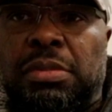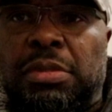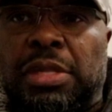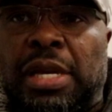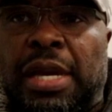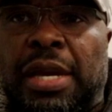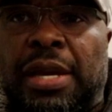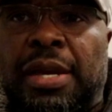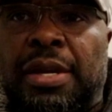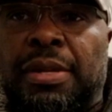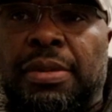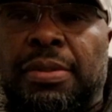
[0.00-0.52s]

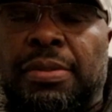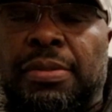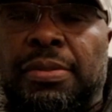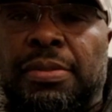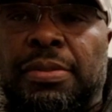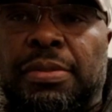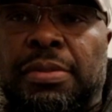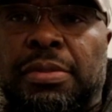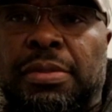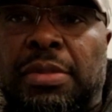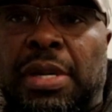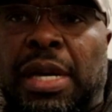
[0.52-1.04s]
Yeah?
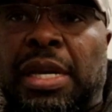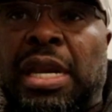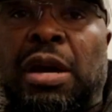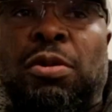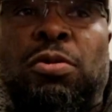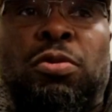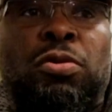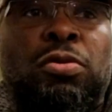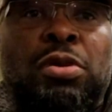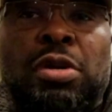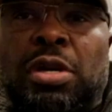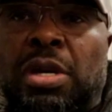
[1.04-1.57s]
And I
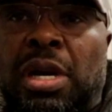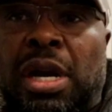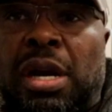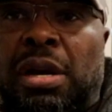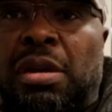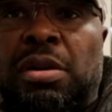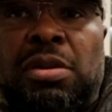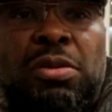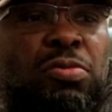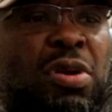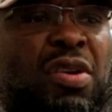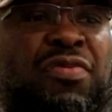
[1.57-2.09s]
will,
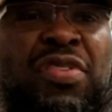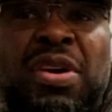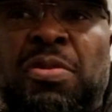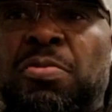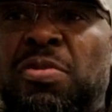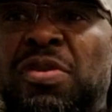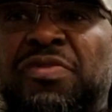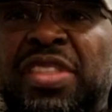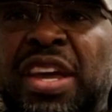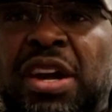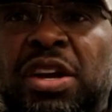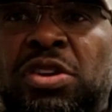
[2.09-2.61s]
whether I'm
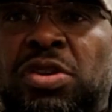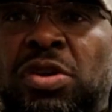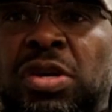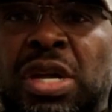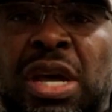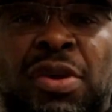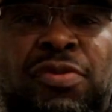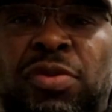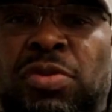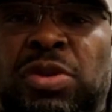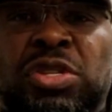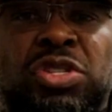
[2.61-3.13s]
with Dereck or
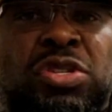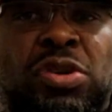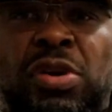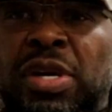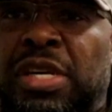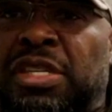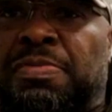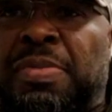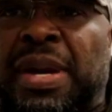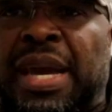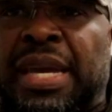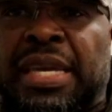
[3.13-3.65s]
not, I've always got
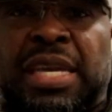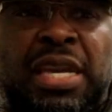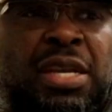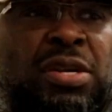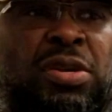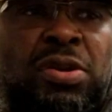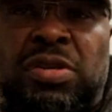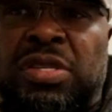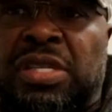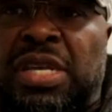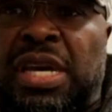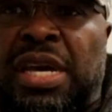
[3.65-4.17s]
his back. He
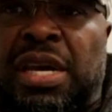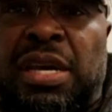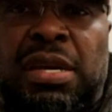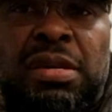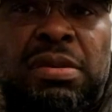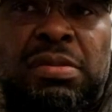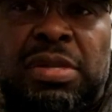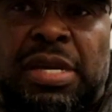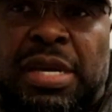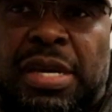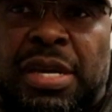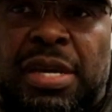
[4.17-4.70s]
knows that.
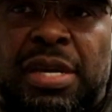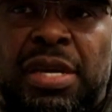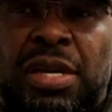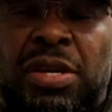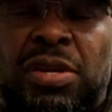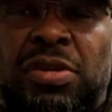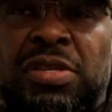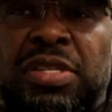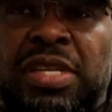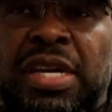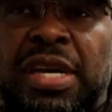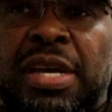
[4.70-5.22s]
Yeah? He
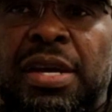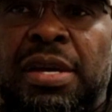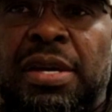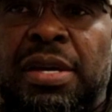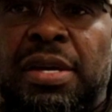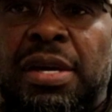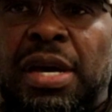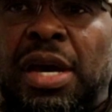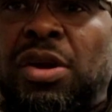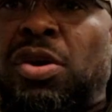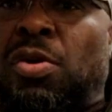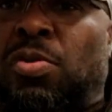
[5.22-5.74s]
knows that.
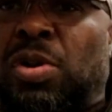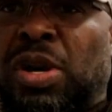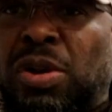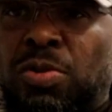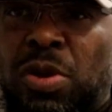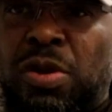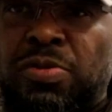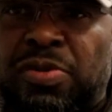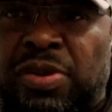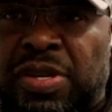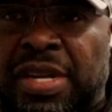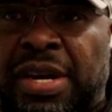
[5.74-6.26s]
I don't want to
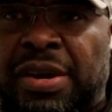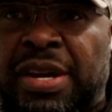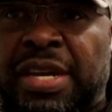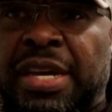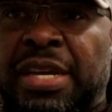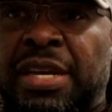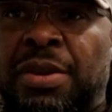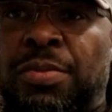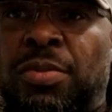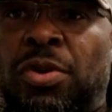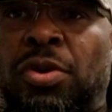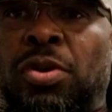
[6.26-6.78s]
work with Dereck
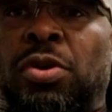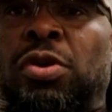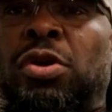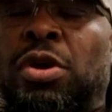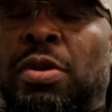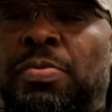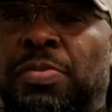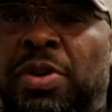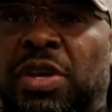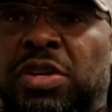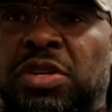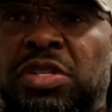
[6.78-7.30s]
anymore
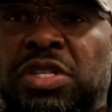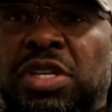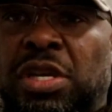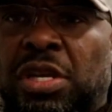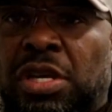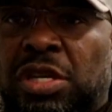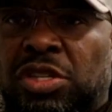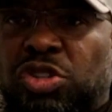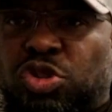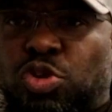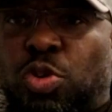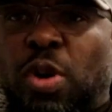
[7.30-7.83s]
because
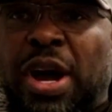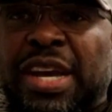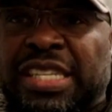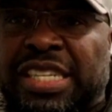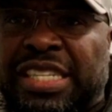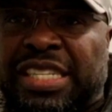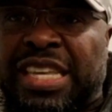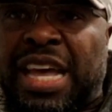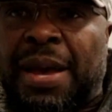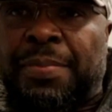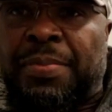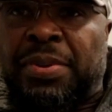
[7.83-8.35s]
twice
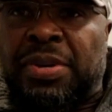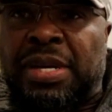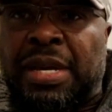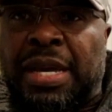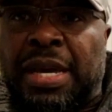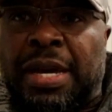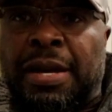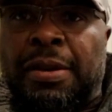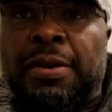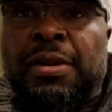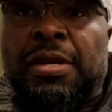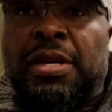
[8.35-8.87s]
it's happened
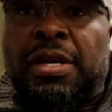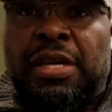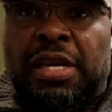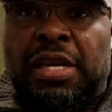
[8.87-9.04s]
now.